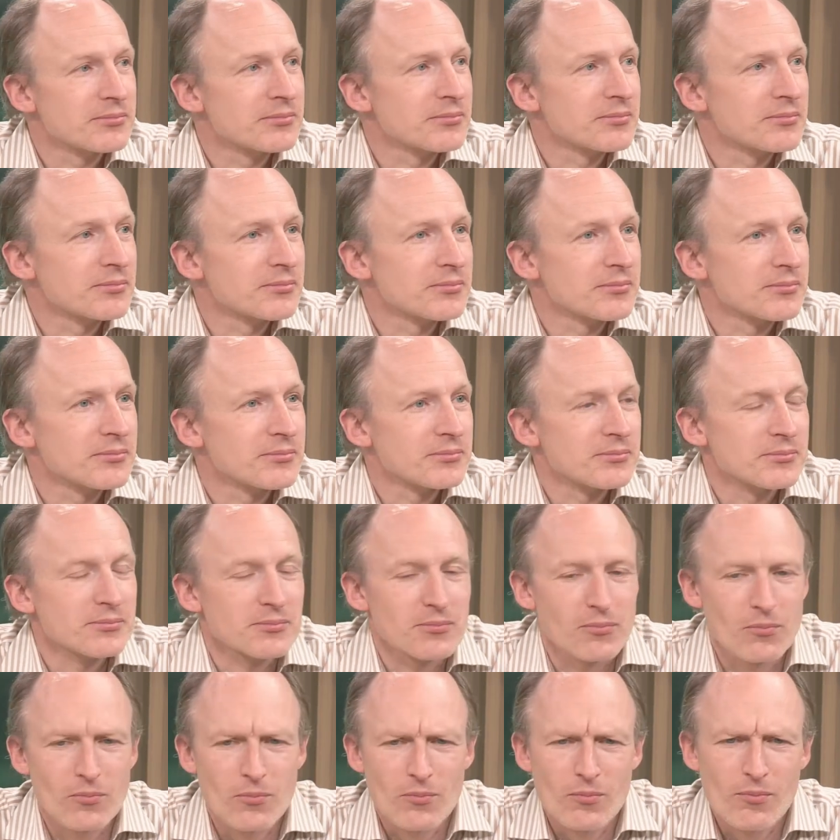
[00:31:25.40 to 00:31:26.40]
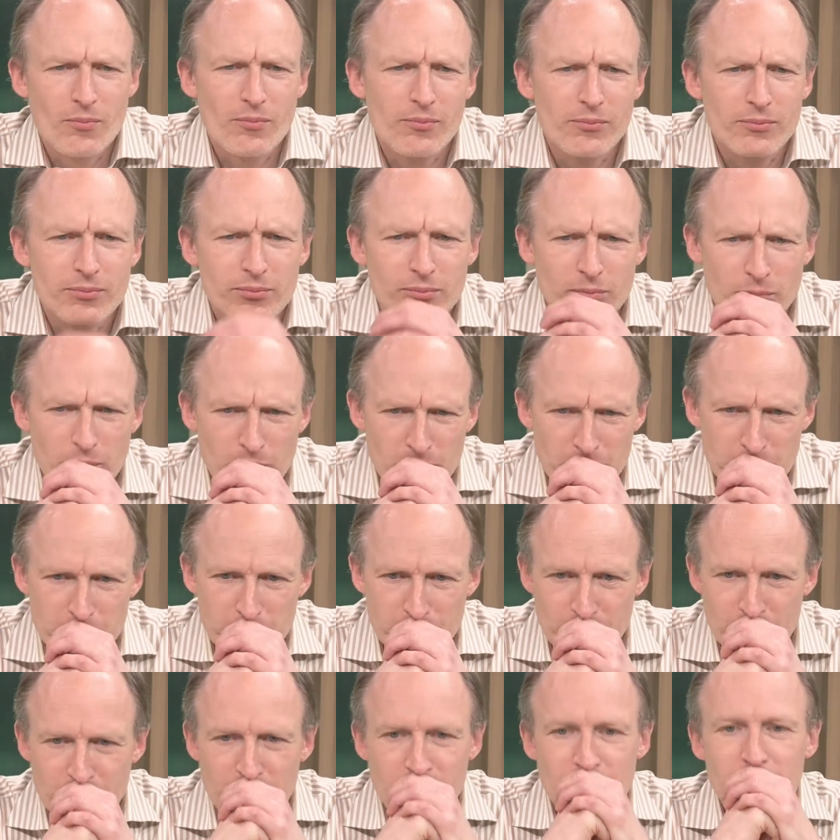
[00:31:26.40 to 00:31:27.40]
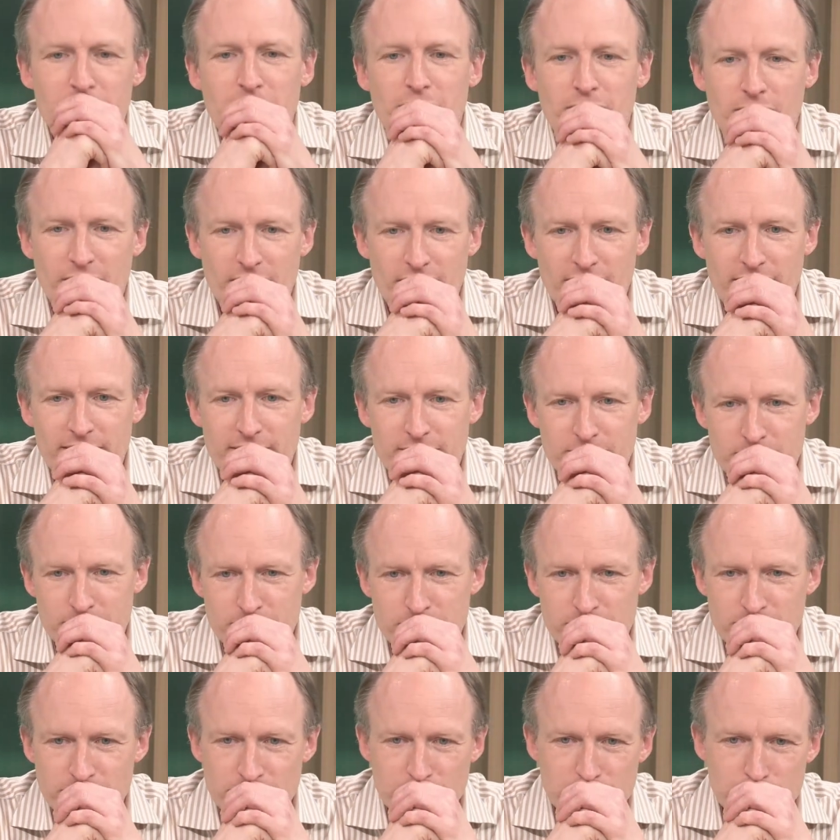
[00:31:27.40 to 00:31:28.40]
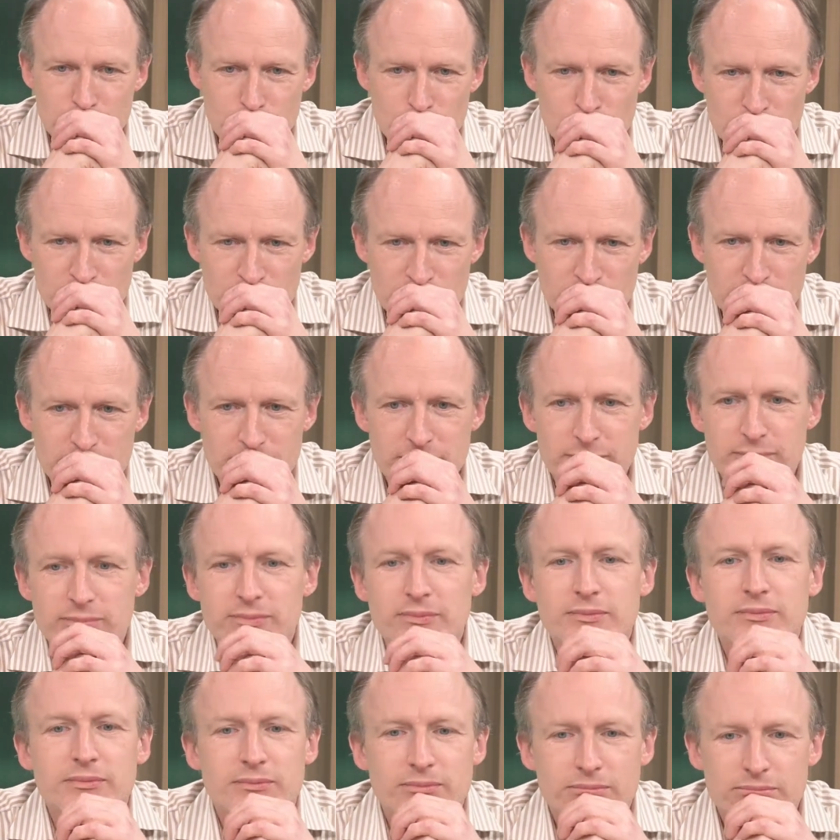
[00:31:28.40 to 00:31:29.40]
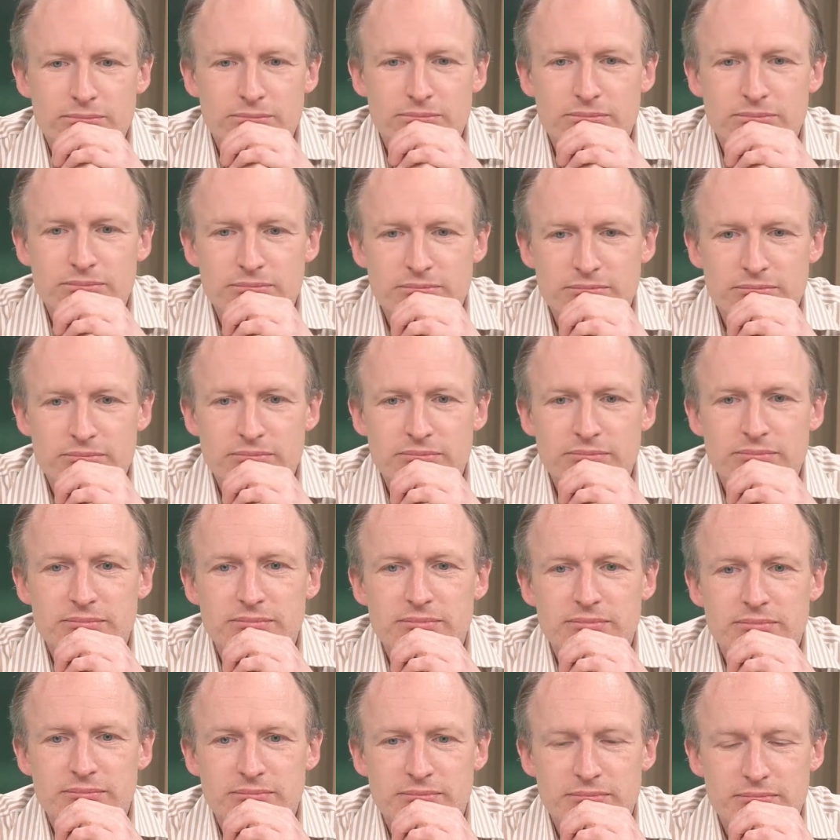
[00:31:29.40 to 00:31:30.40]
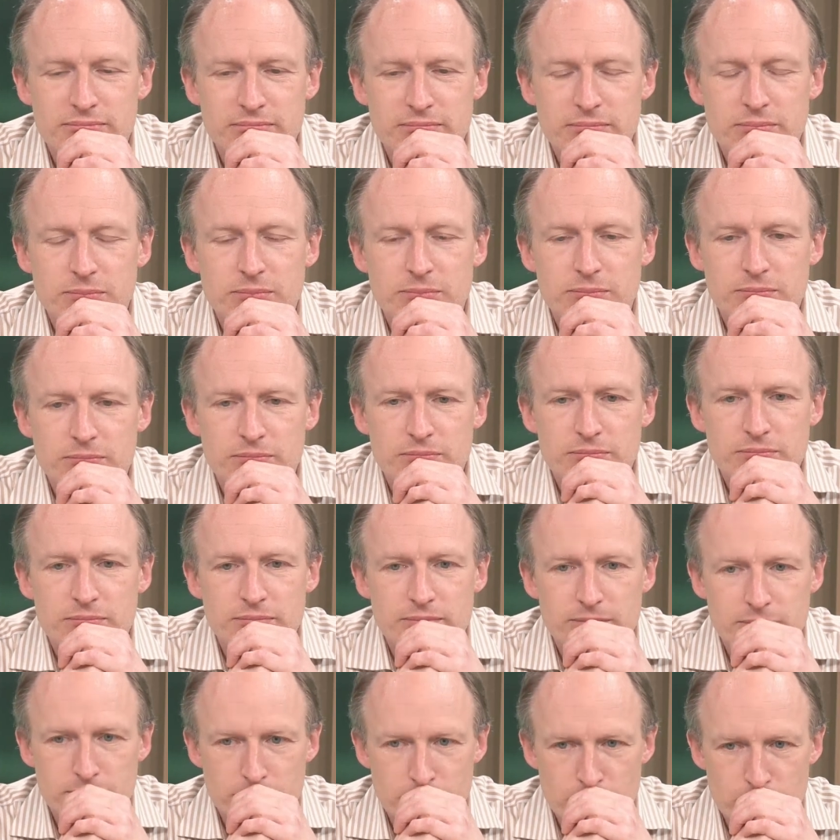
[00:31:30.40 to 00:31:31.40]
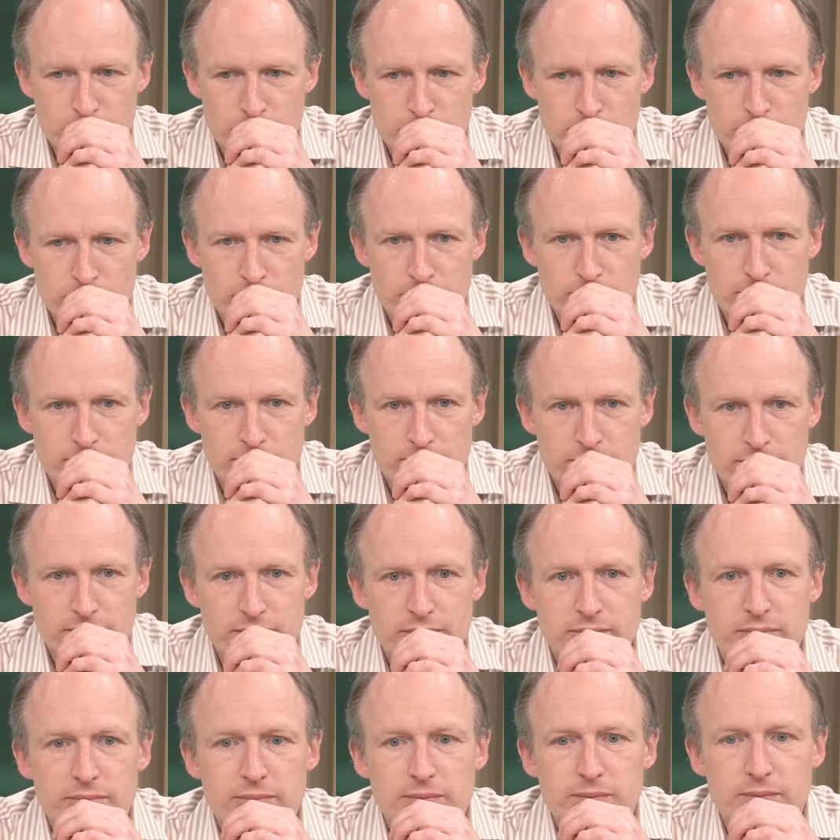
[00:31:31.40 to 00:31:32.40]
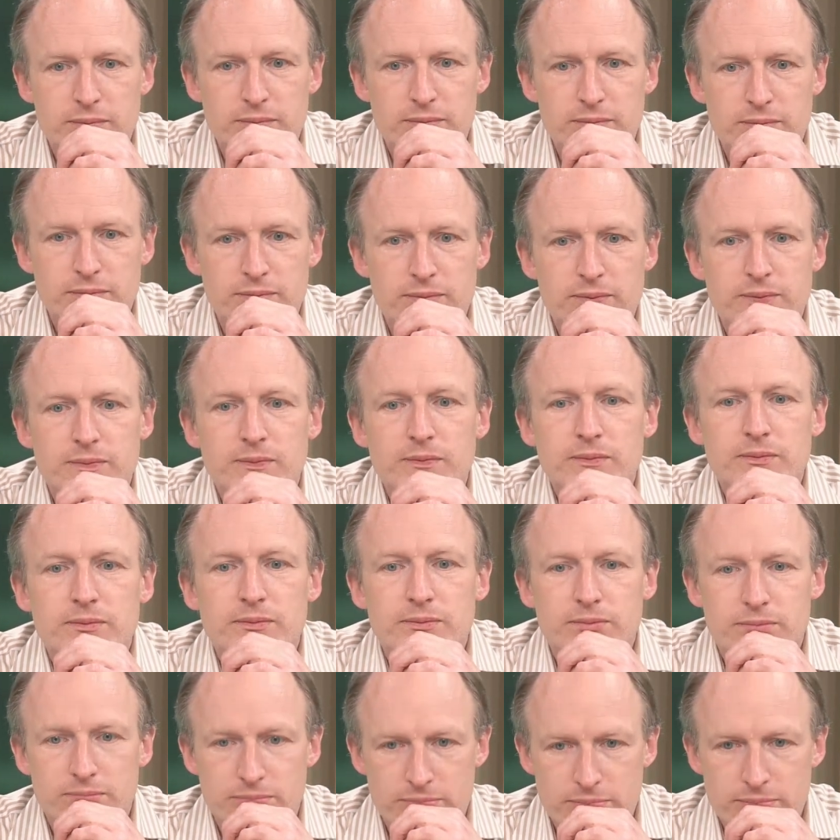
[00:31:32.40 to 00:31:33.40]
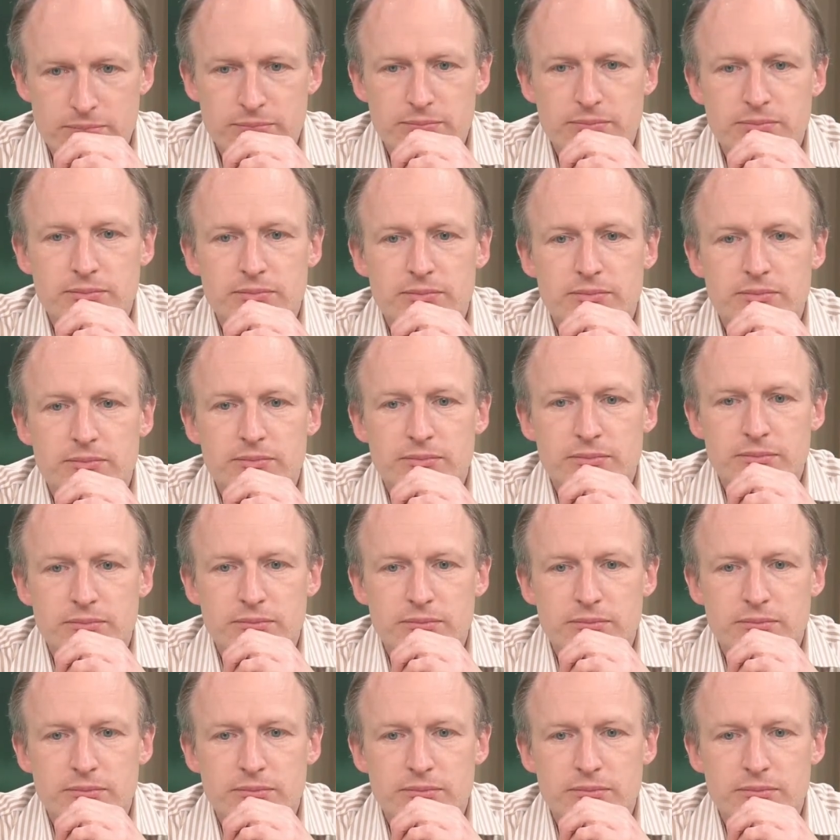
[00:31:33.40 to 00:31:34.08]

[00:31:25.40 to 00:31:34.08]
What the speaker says: First one, it focuses on the brain, spine, and nerves. This is a neurologist. The expert on the heart and blood vessels, that's a cardiologist.